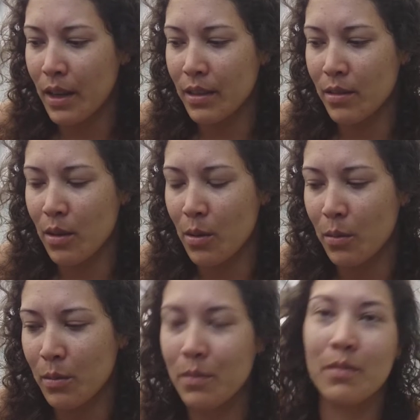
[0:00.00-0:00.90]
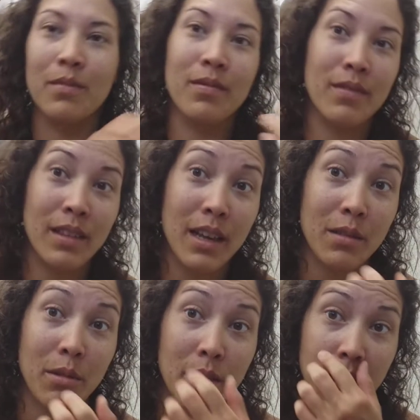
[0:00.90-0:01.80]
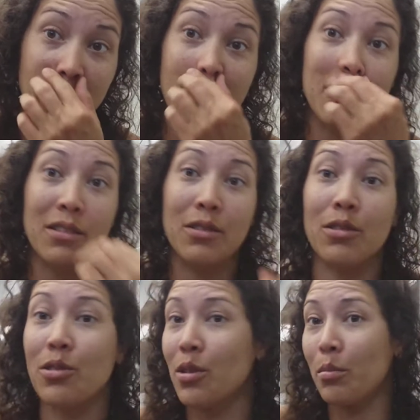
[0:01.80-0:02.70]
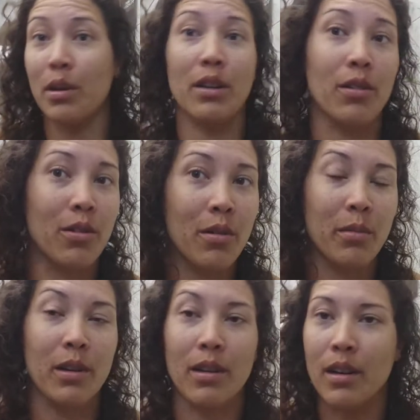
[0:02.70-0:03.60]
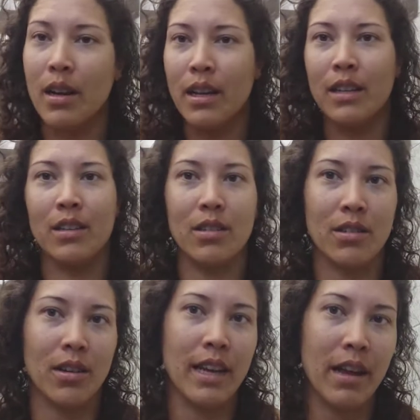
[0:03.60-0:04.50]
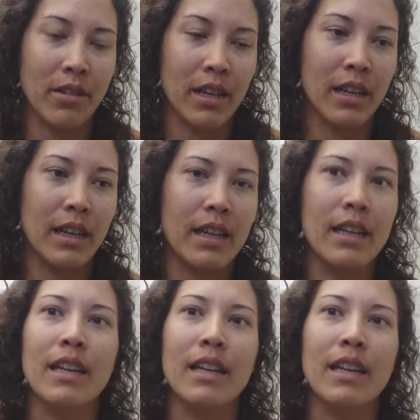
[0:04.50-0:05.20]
So that's one thing. As soon as you start putting your equipment on, just start counting,